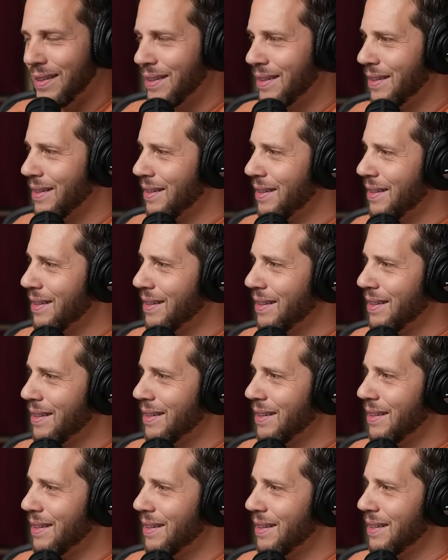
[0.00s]
10-team Battle
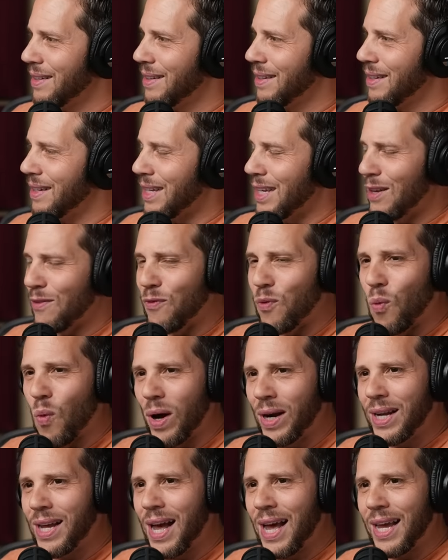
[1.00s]
Royal next week. If
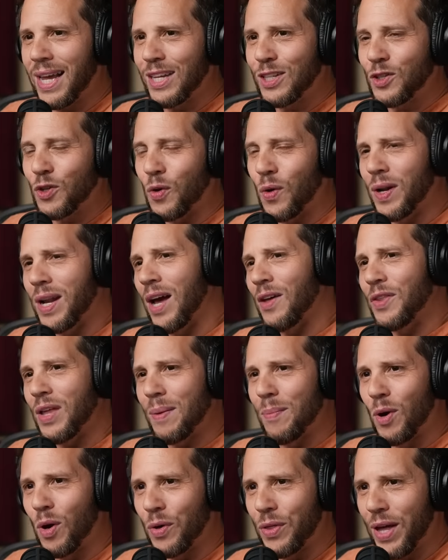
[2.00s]
one guy gets thrown out,
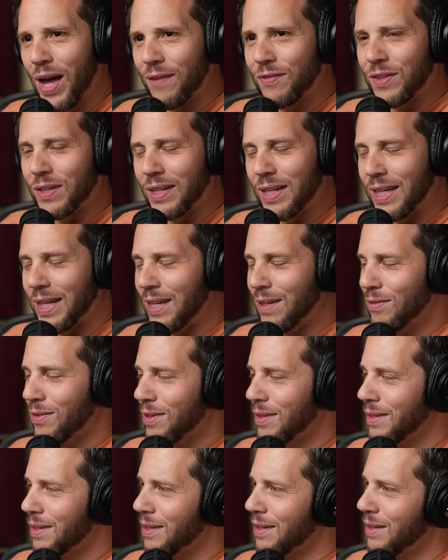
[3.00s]
they both have to leave.